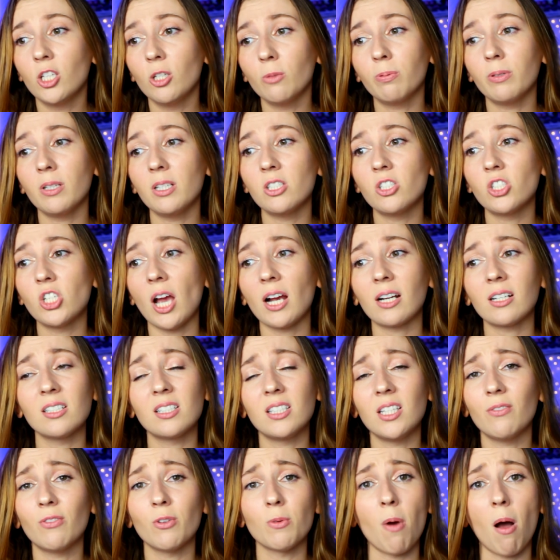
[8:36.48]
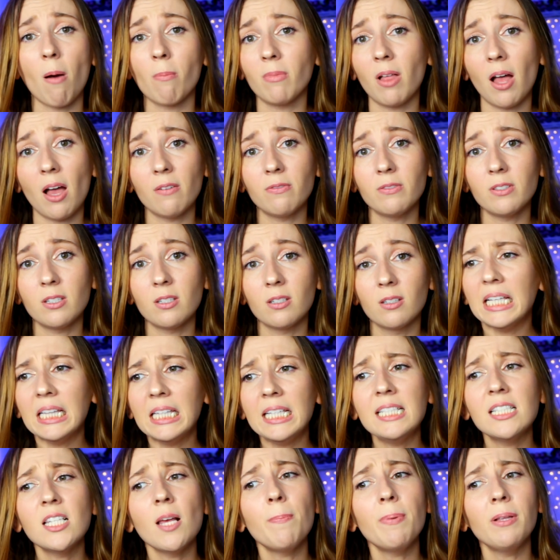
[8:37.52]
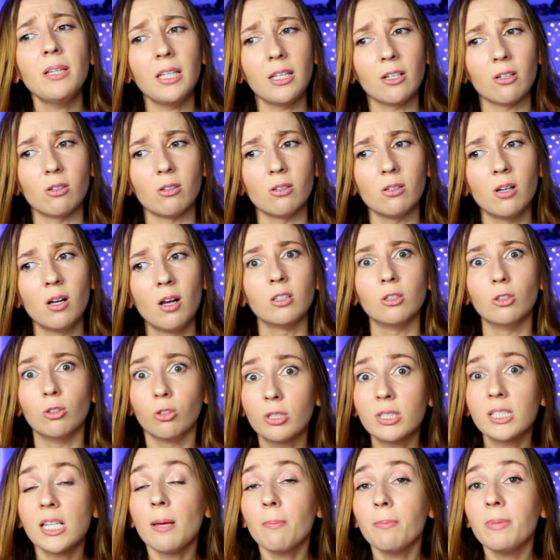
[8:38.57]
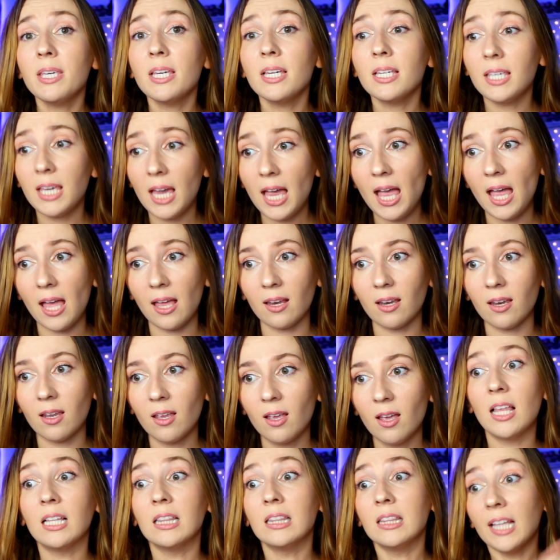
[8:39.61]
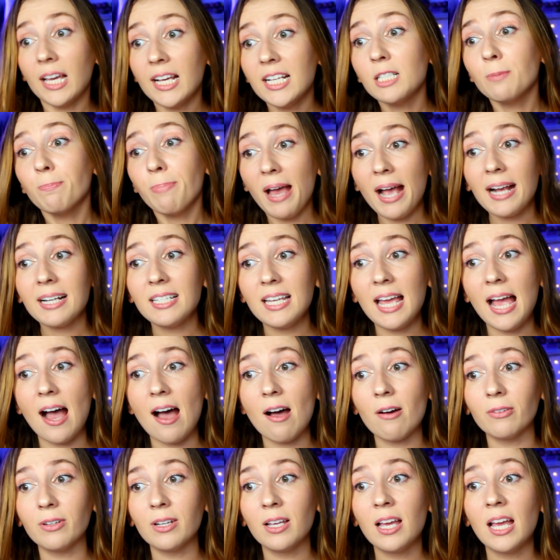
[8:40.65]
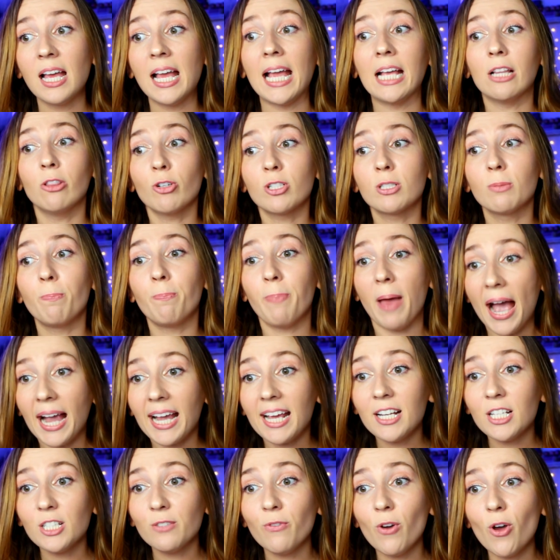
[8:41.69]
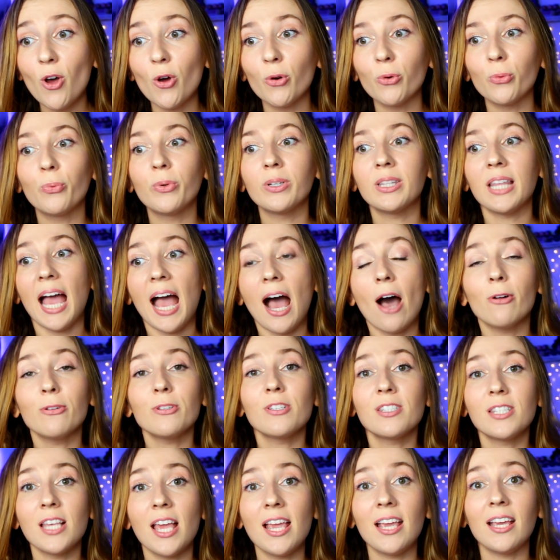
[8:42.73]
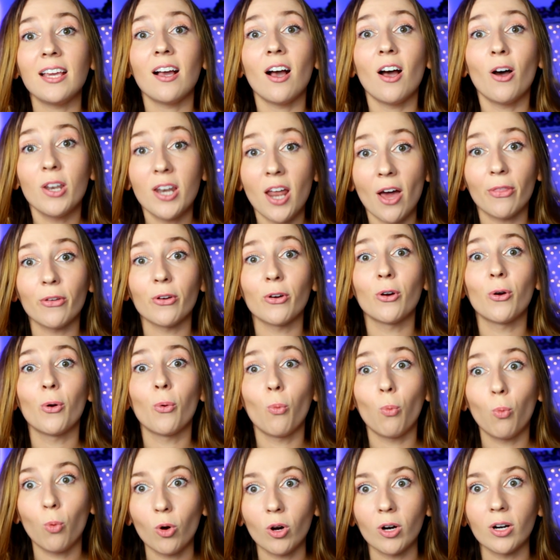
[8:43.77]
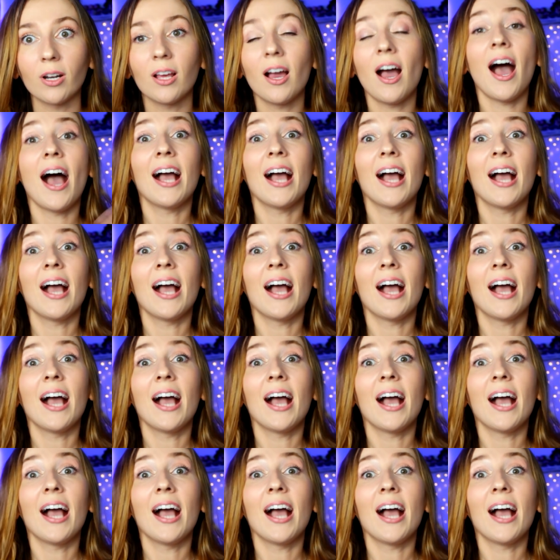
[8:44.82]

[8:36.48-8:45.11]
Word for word: Can you please check to see if your mom left? He leans up a little, looks at me again, then lays back down and looks back at his phone without saying another word